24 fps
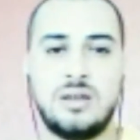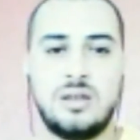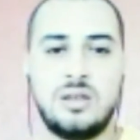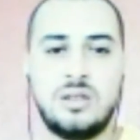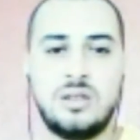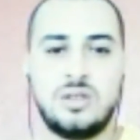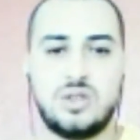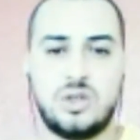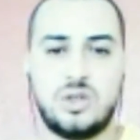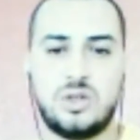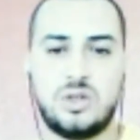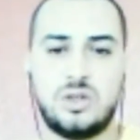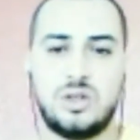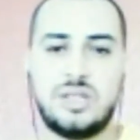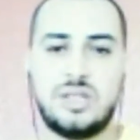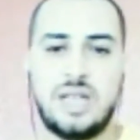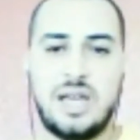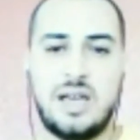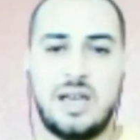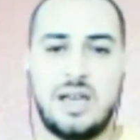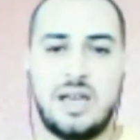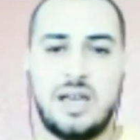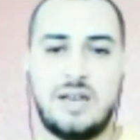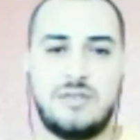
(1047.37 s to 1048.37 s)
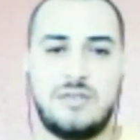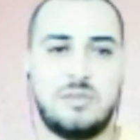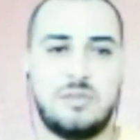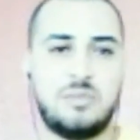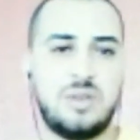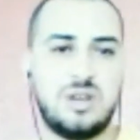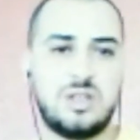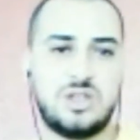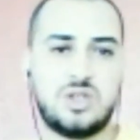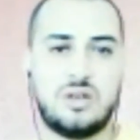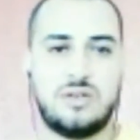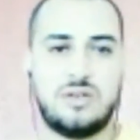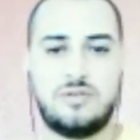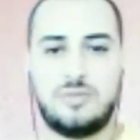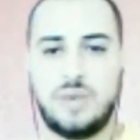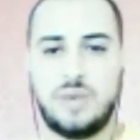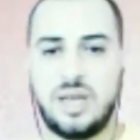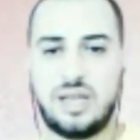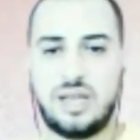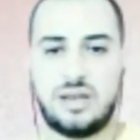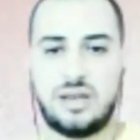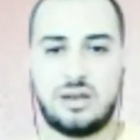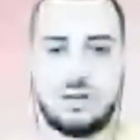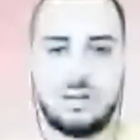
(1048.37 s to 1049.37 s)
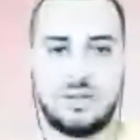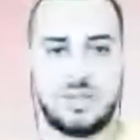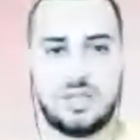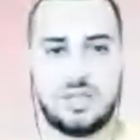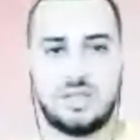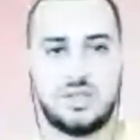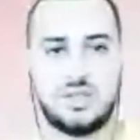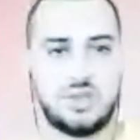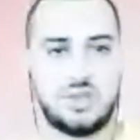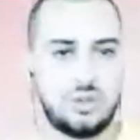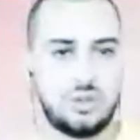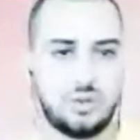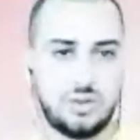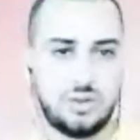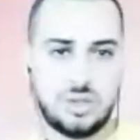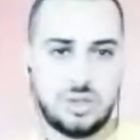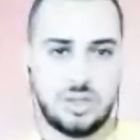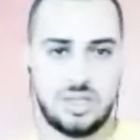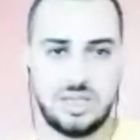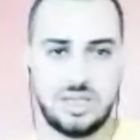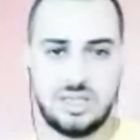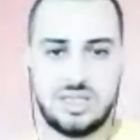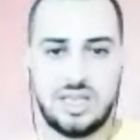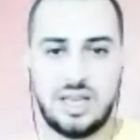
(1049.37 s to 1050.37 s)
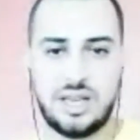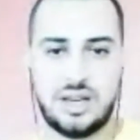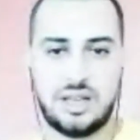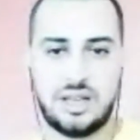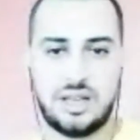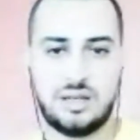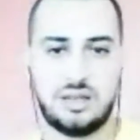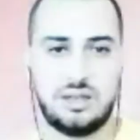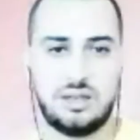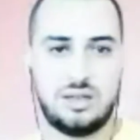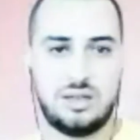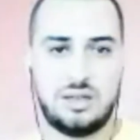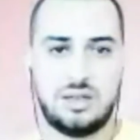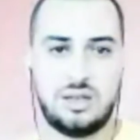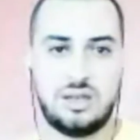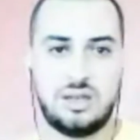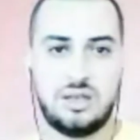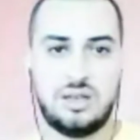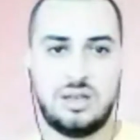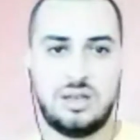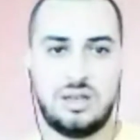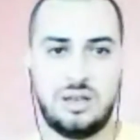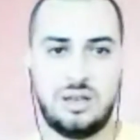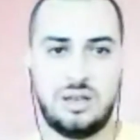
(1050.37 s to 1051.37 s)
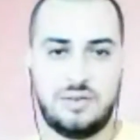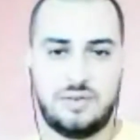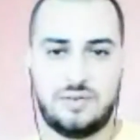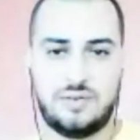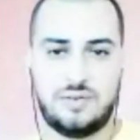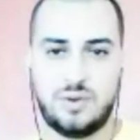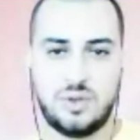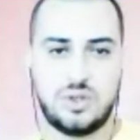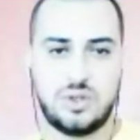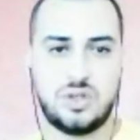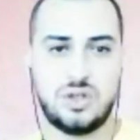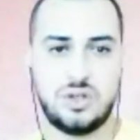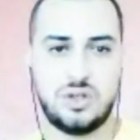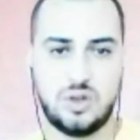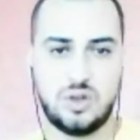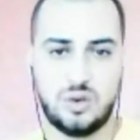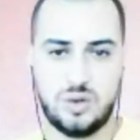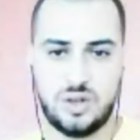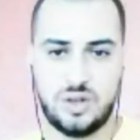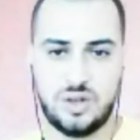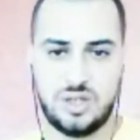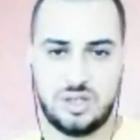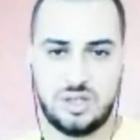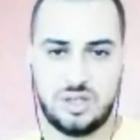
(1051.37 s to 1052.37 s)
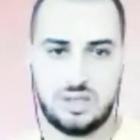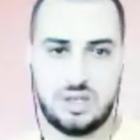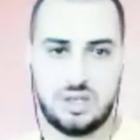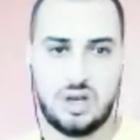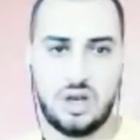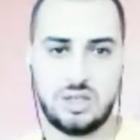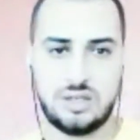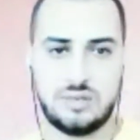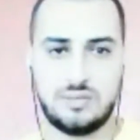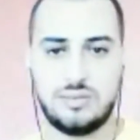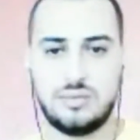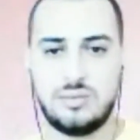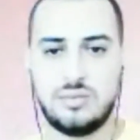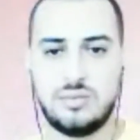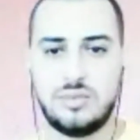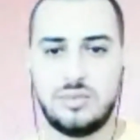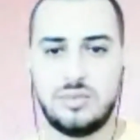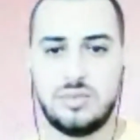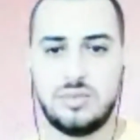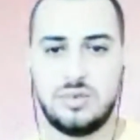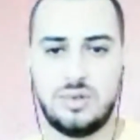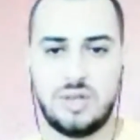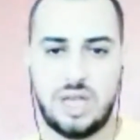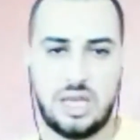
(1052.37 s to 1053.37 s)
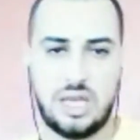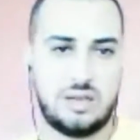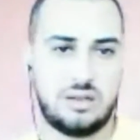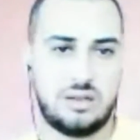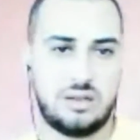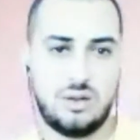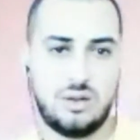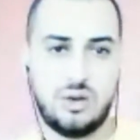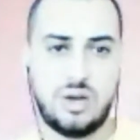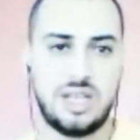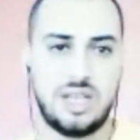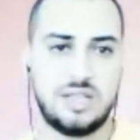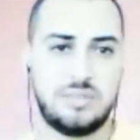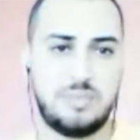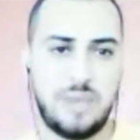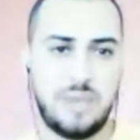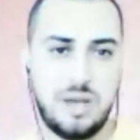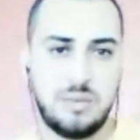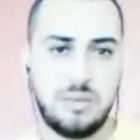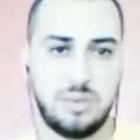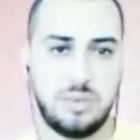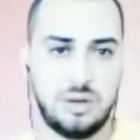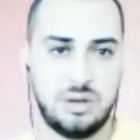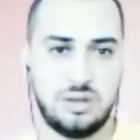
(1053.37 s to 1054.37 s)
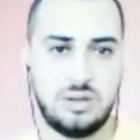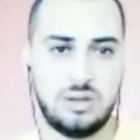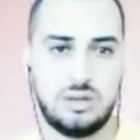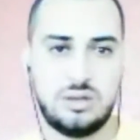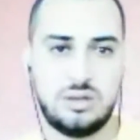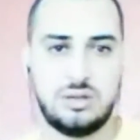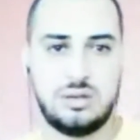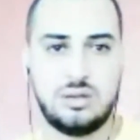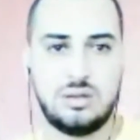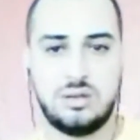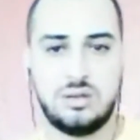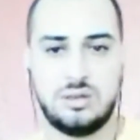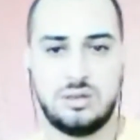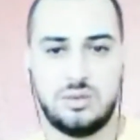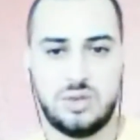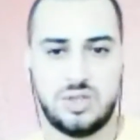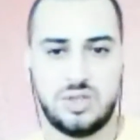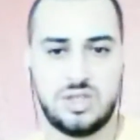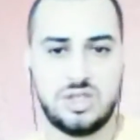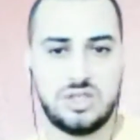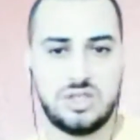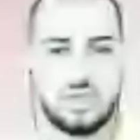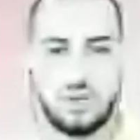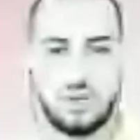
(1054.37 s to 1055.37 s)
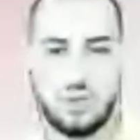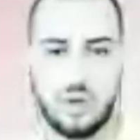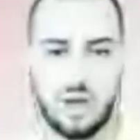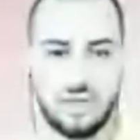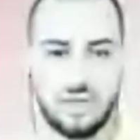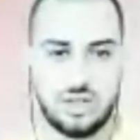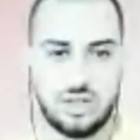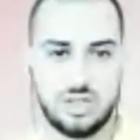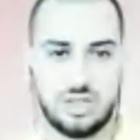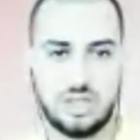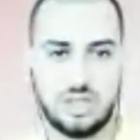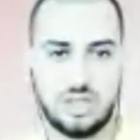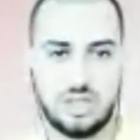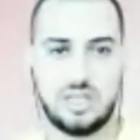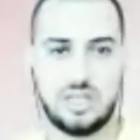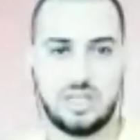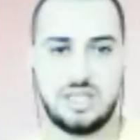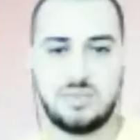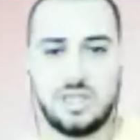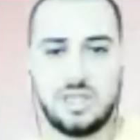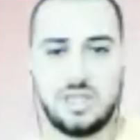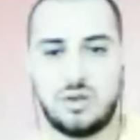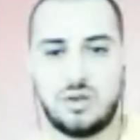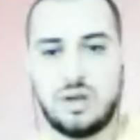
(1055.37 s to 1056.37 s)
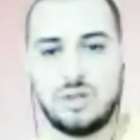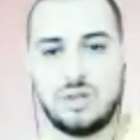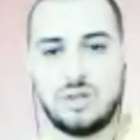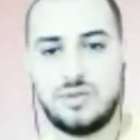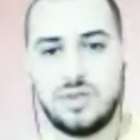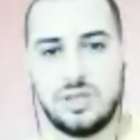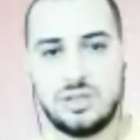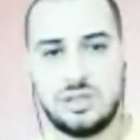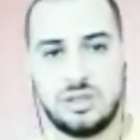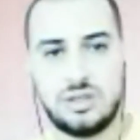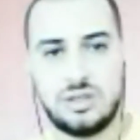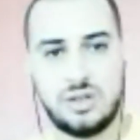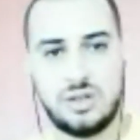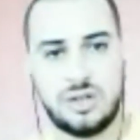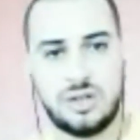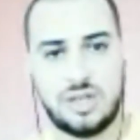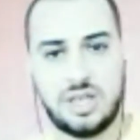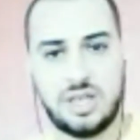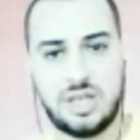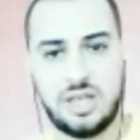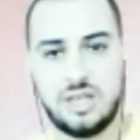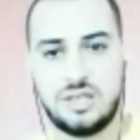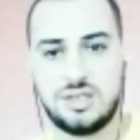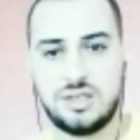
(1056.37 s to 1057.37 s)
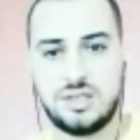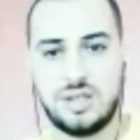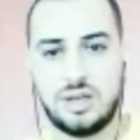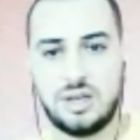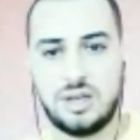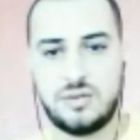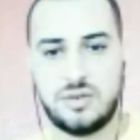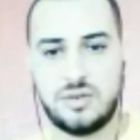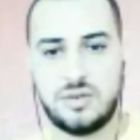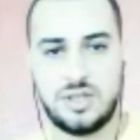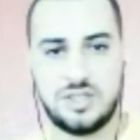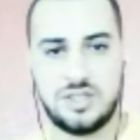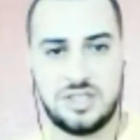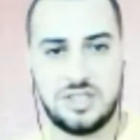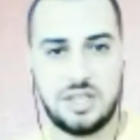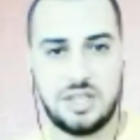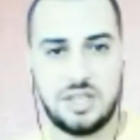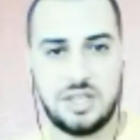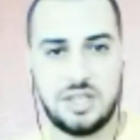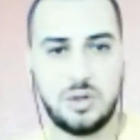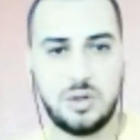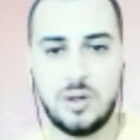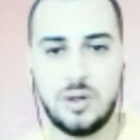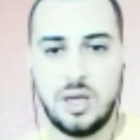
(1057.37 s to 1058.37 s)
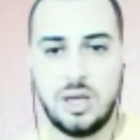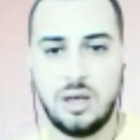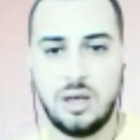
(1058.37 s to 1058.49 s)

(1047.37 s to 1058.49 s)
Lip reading: So you don't have a bunch of bankers in suits deciding if what you're doing is awesome. Like look at Pebble, which is a watch that has been crowdfunded on Kickstarter, for example,